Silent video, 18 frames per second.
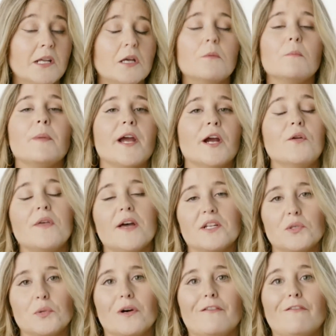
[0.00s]
Compare
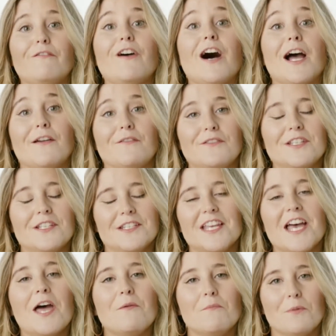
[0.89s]
that to a 5 to
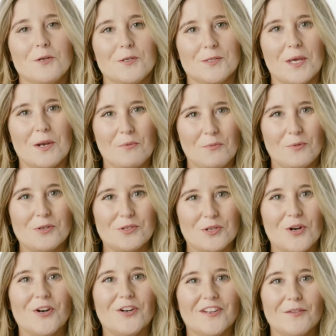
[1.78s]
10%
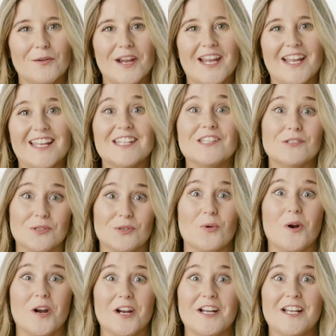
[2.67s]
return rate in
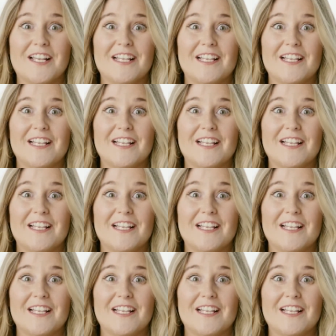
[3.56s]
store.